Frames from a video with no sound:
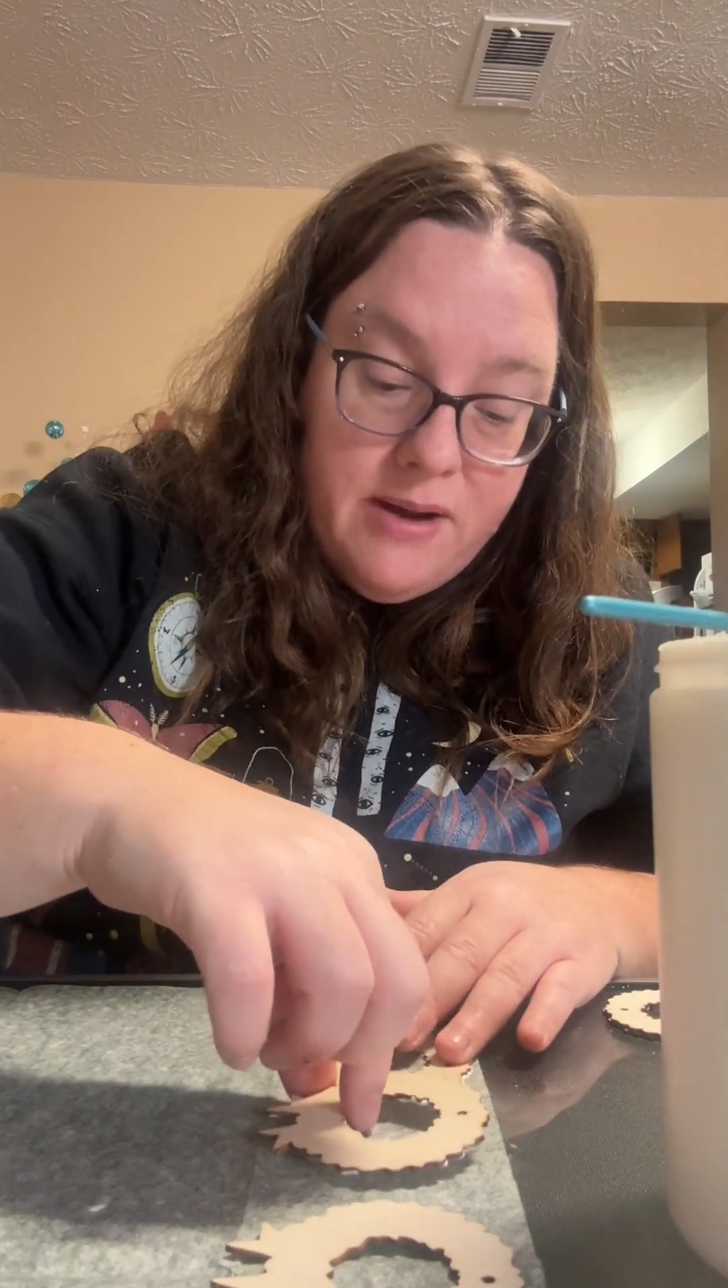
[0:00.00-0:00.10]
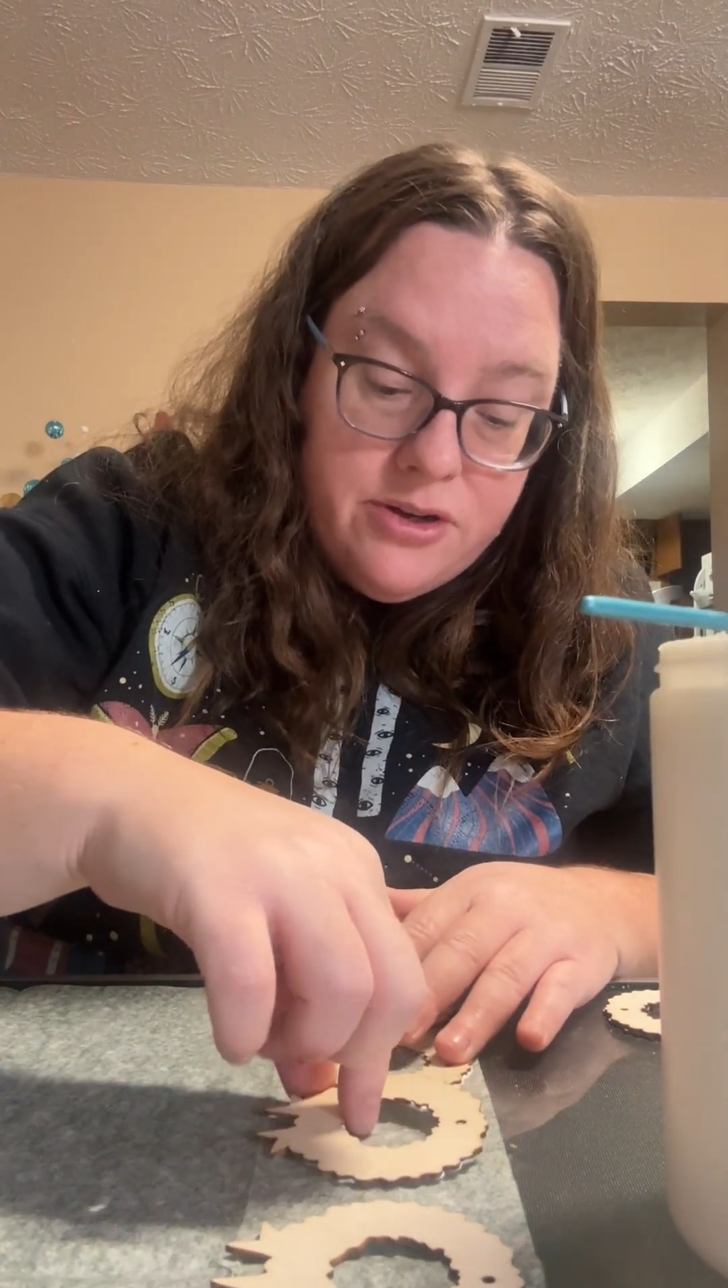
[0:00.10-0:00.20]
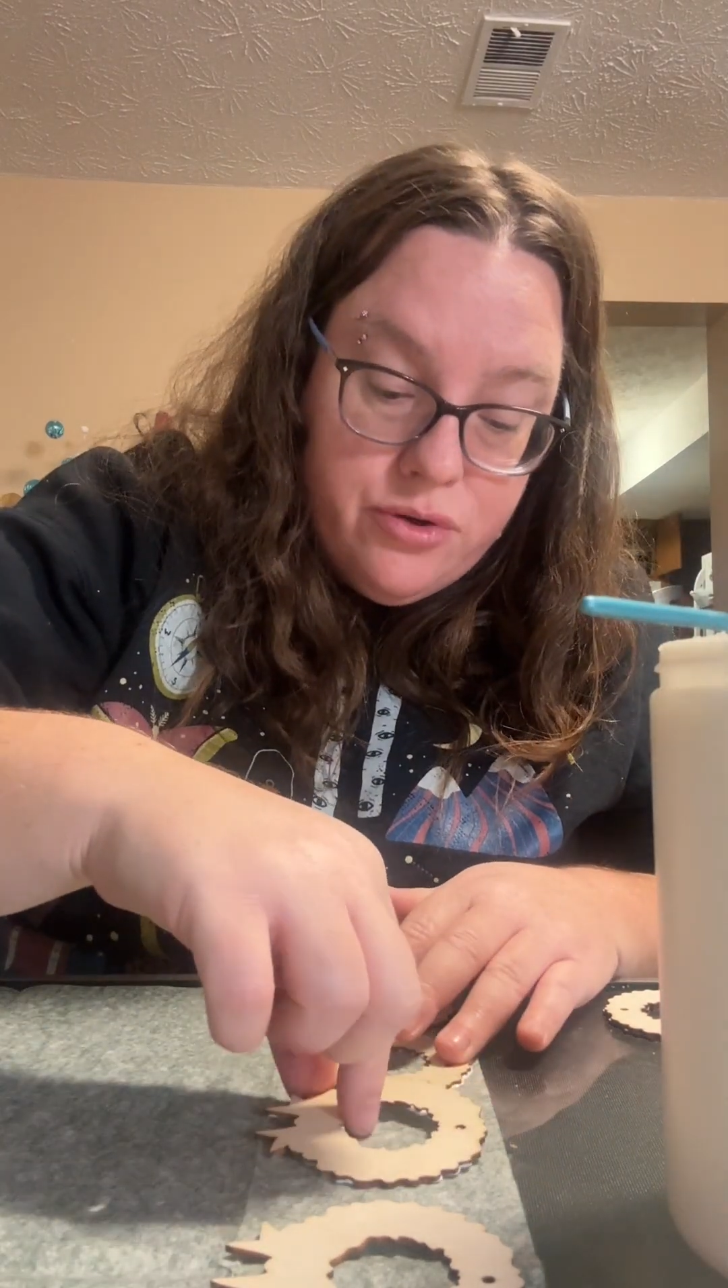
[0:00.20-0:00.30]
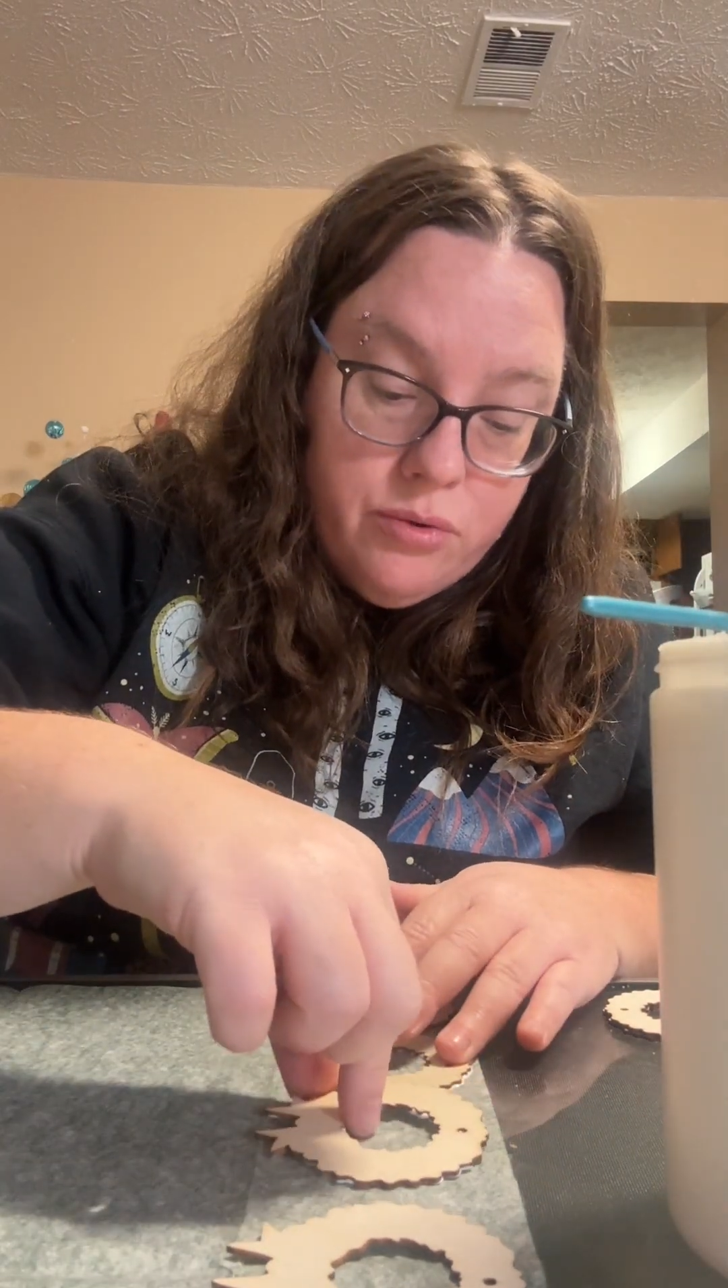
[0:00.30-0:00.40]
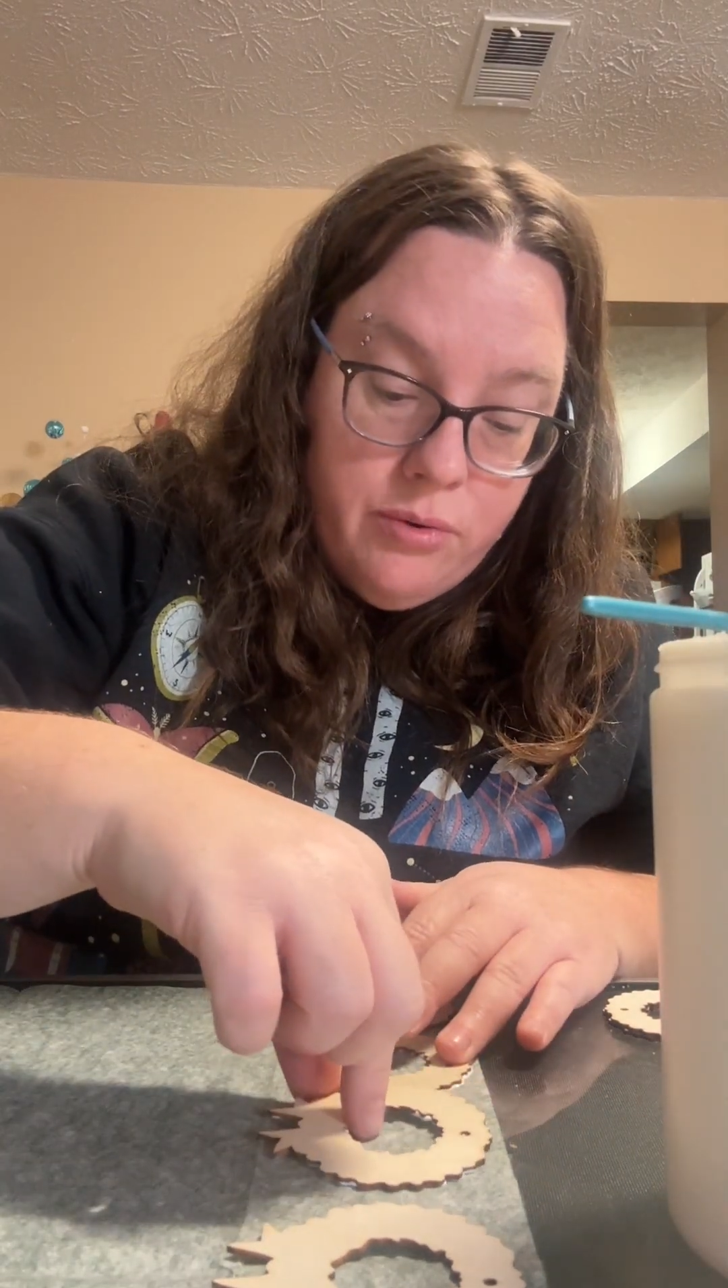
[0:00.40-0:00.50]
my
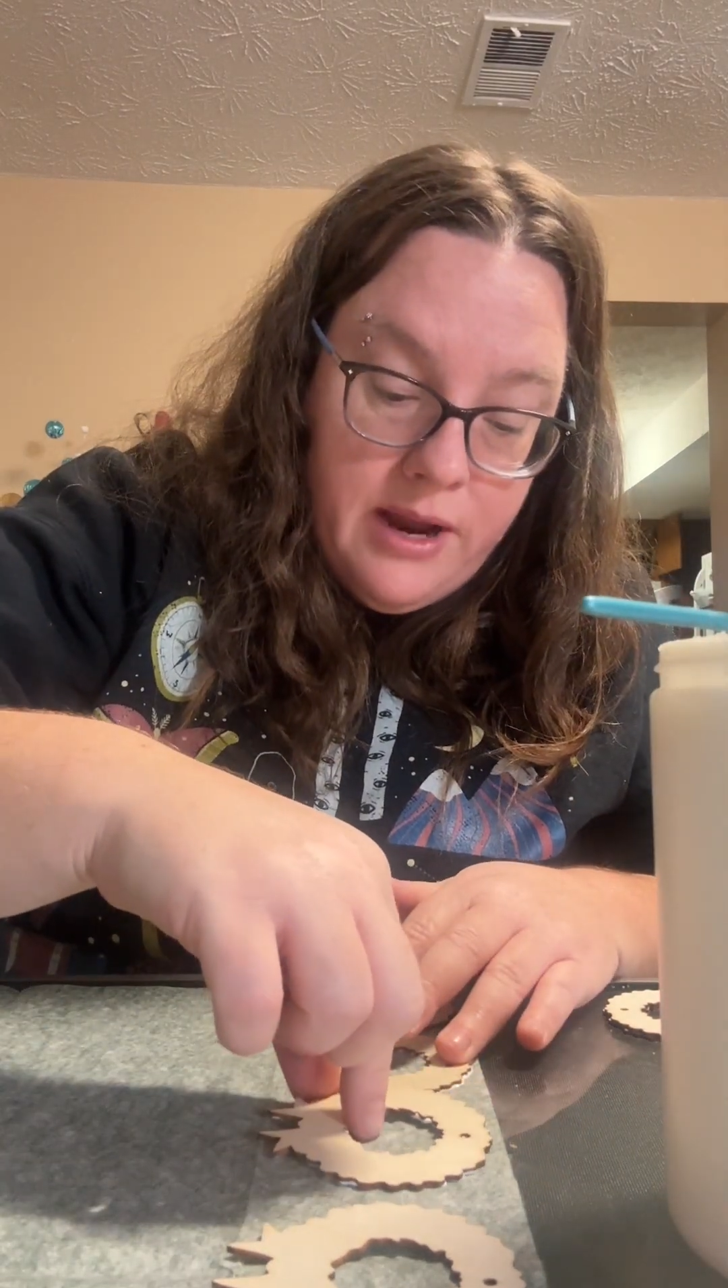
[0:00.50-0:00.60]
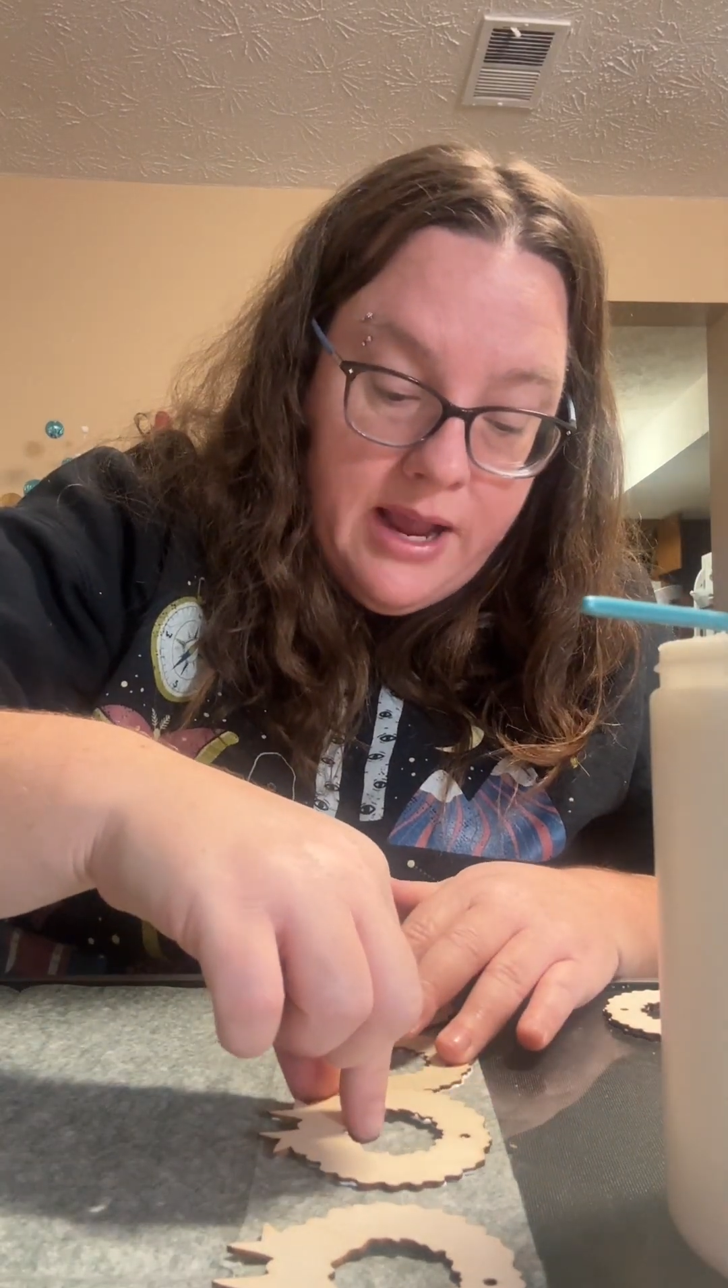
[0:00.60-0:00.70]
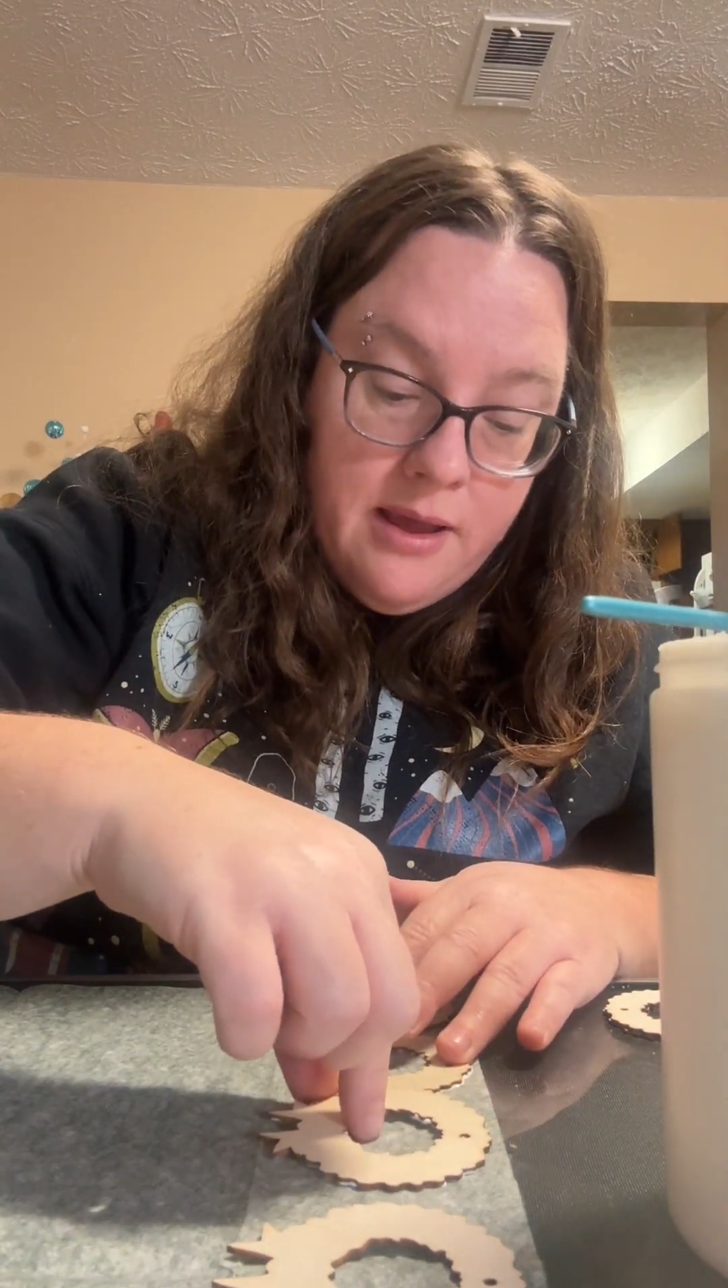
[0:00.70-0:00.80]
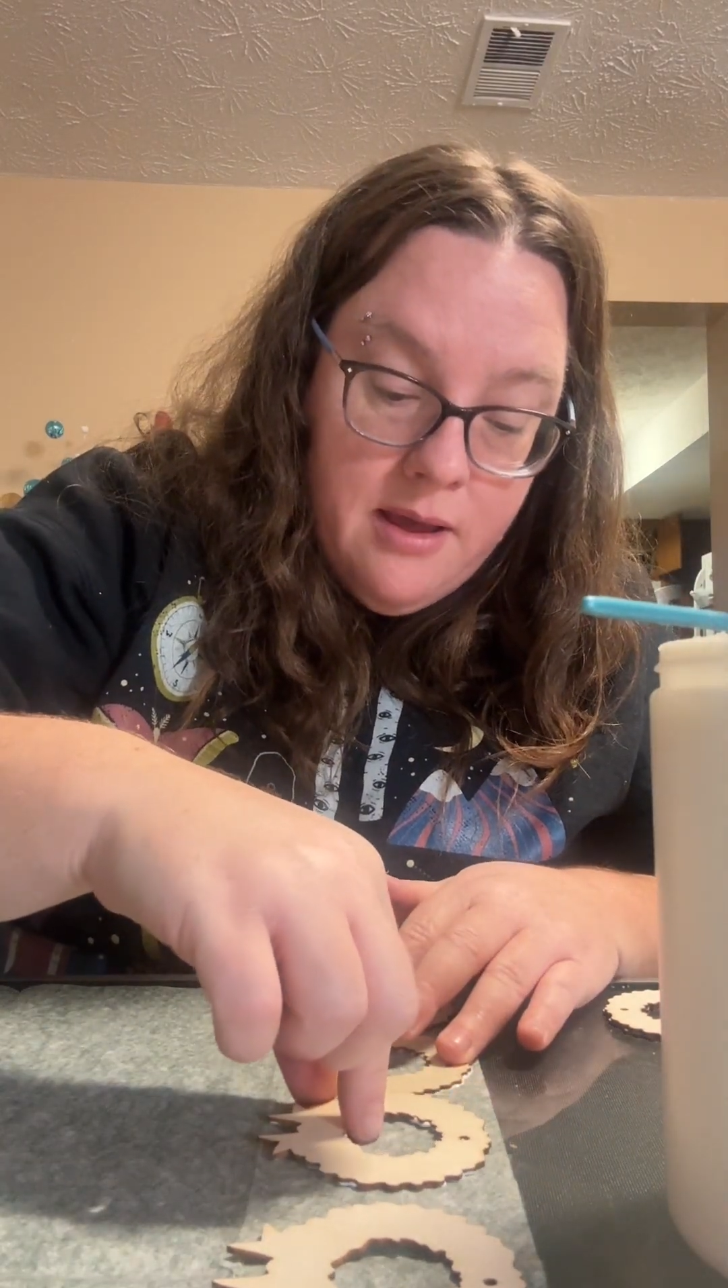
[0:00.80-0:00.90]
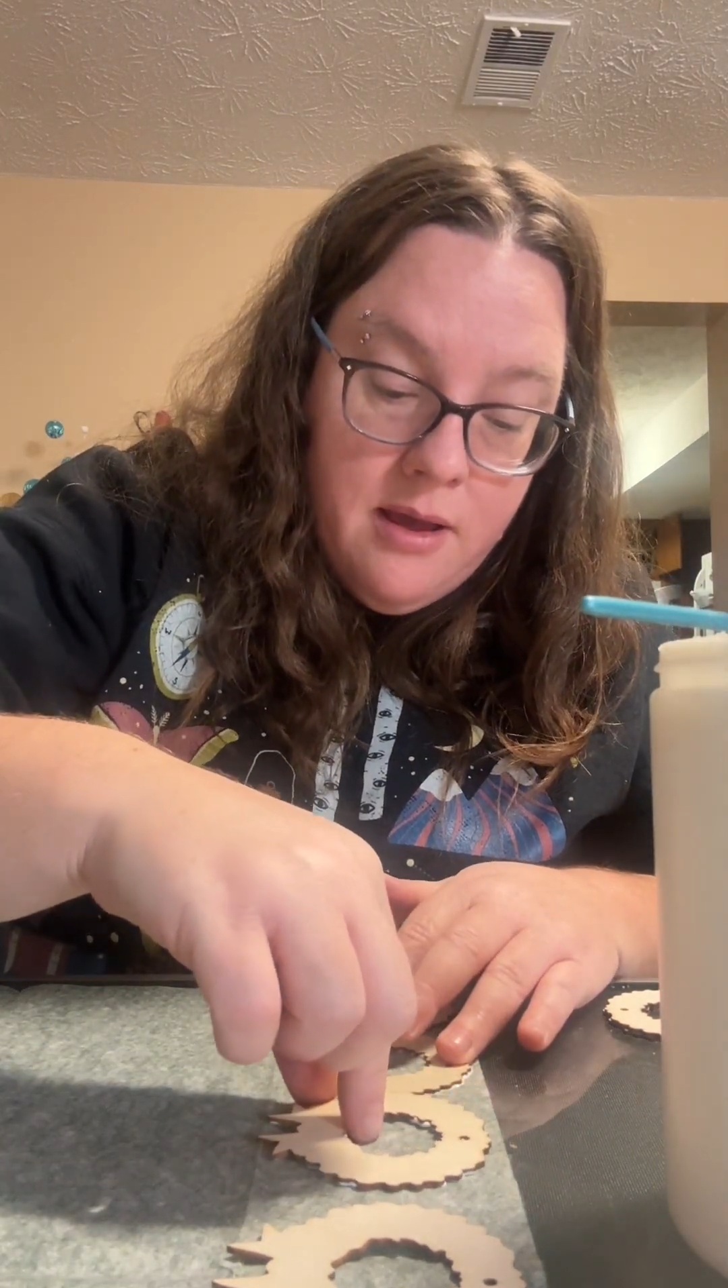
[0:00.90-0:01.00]
jewelry,